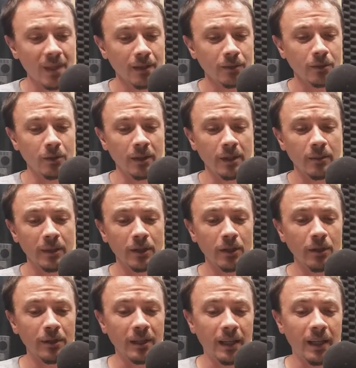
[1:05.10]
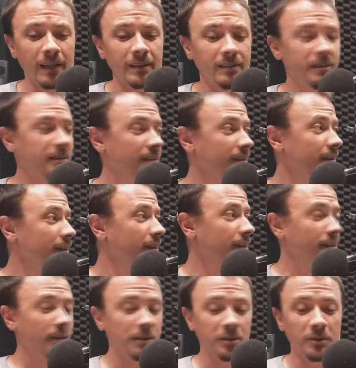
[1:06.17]
So here we go, class.
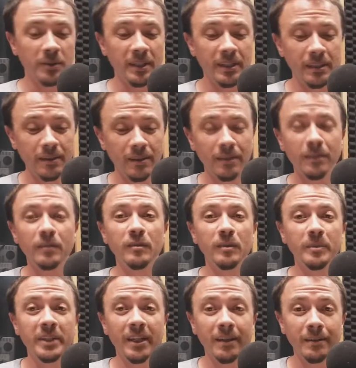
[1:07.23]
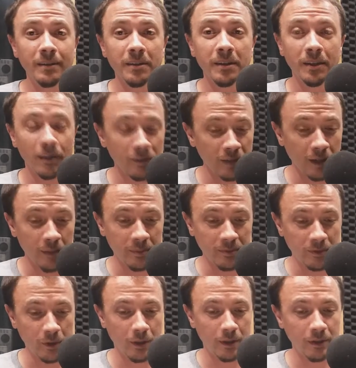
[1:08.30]
Gonna read from the end of
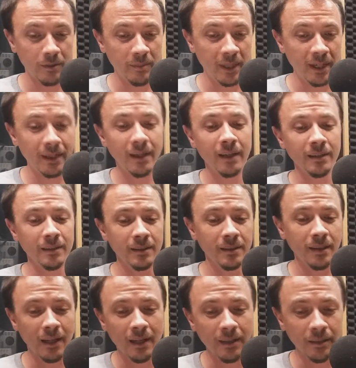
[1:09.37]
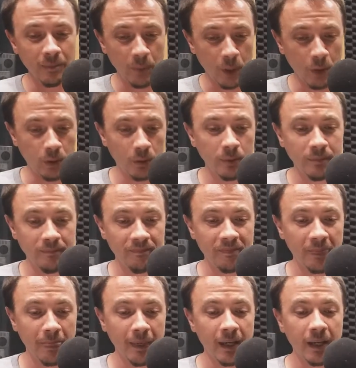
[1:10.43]
Hopfrog by Edgar Allan Poe.
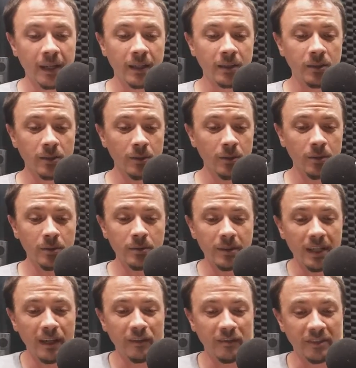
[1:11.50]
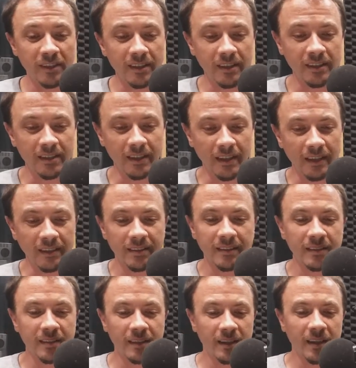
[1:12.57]
Soon after
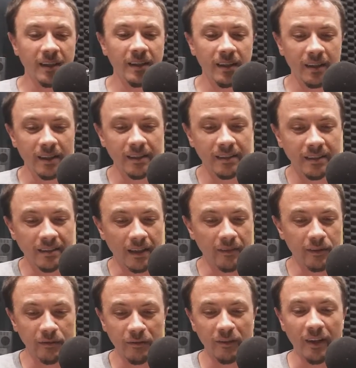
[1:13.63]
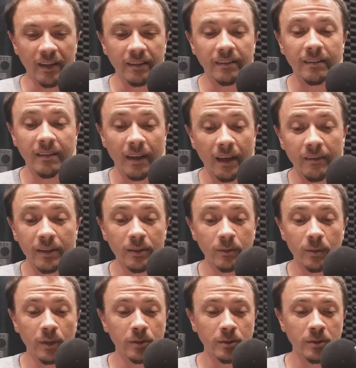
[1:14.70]
this, the king and his 7 friends,
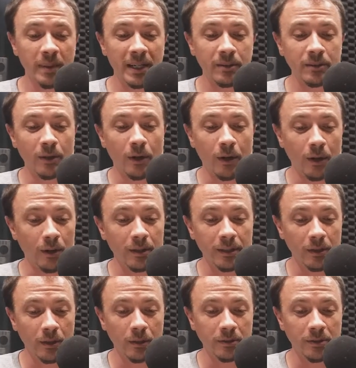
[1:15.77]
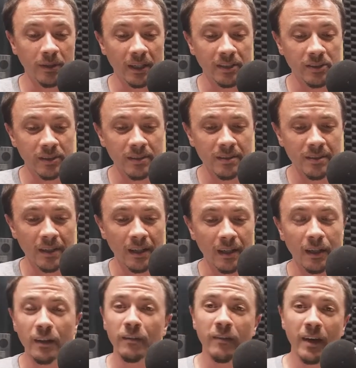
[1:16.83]
having reeled about the hall in all directions,
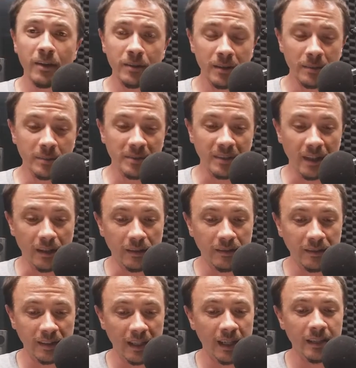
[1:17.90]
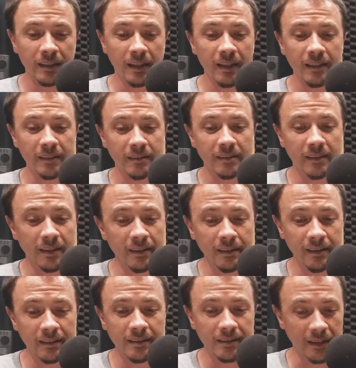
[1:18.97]
found themselves at length
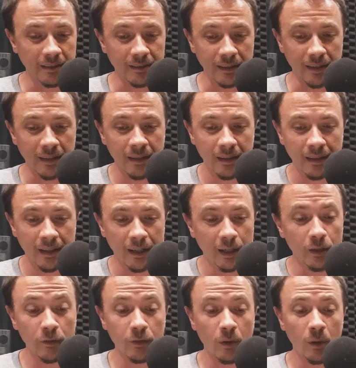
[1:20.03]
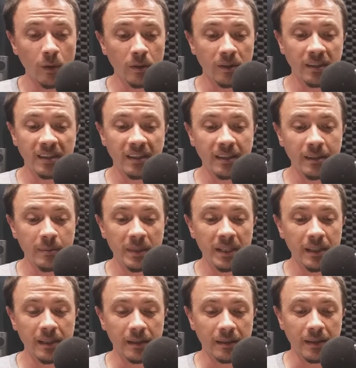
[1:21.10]
in its center, and of course in
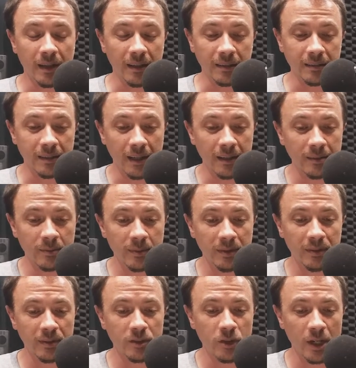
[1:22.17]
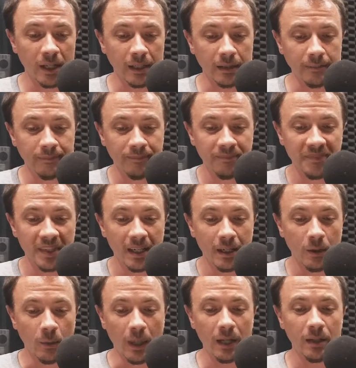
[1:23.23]
immediate contact with the chain.
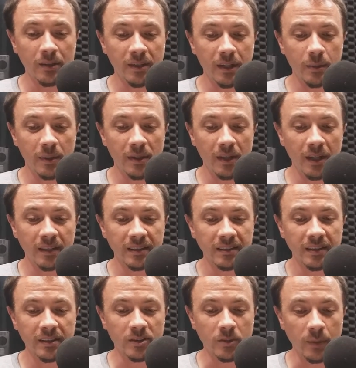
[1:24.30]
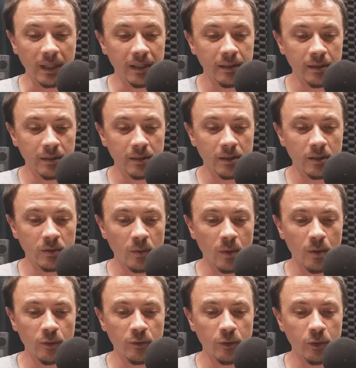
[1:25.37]
While they were thus situated, the
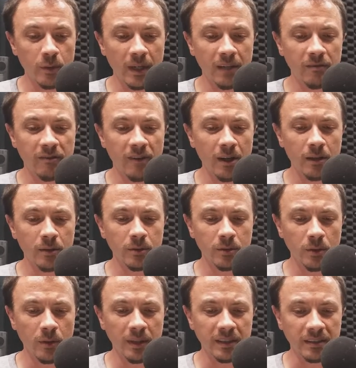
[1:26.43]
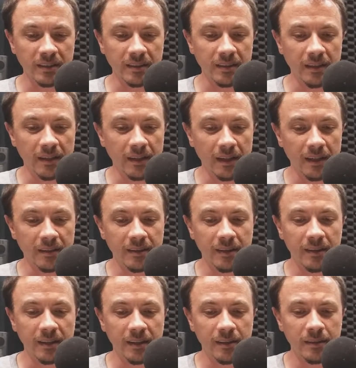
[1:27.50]
dwarf, who had followed noiselessly at
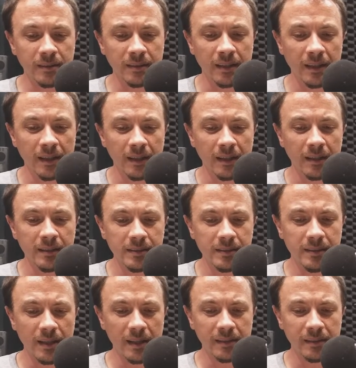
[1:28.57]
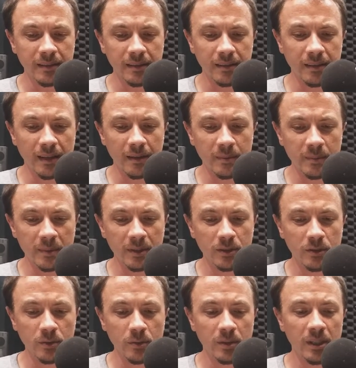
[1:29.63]
their heels, incited them
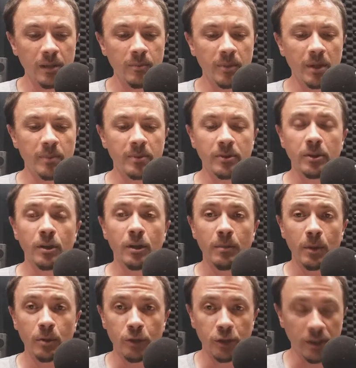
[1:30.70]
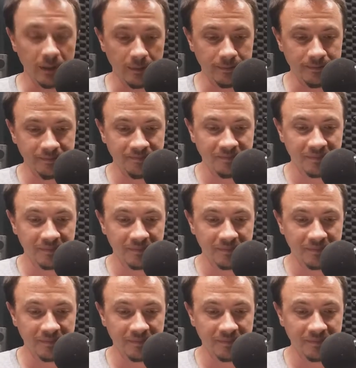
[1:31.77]
to keep up the commotion,